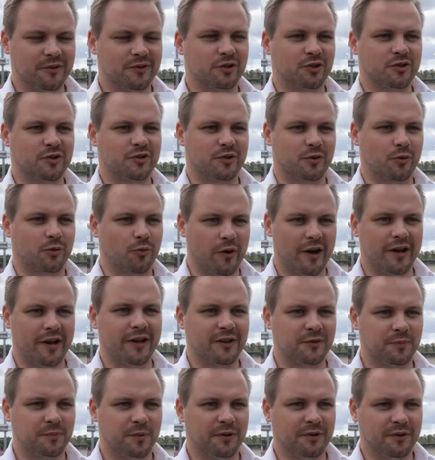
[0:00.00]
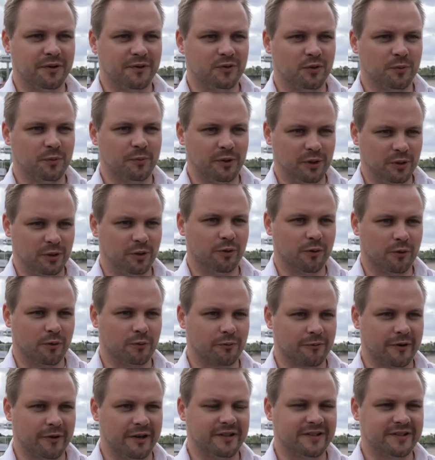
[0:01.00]
Just great experience to build your
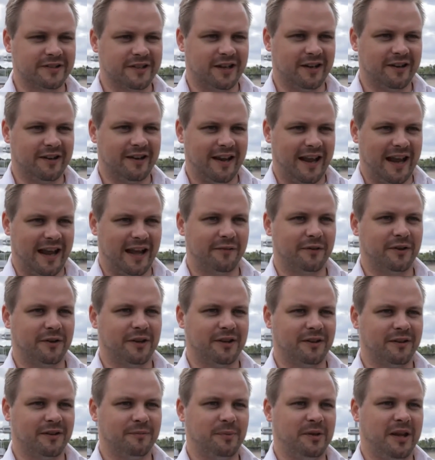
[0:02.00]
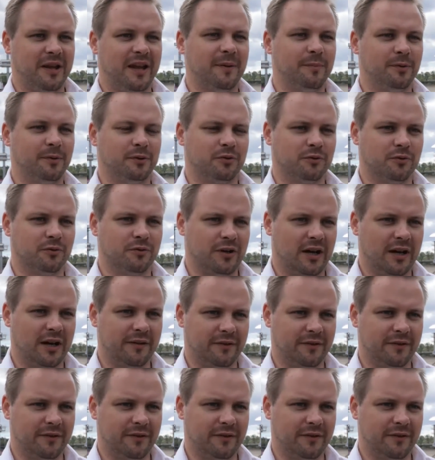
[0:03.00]
own race car and have it and be able to drive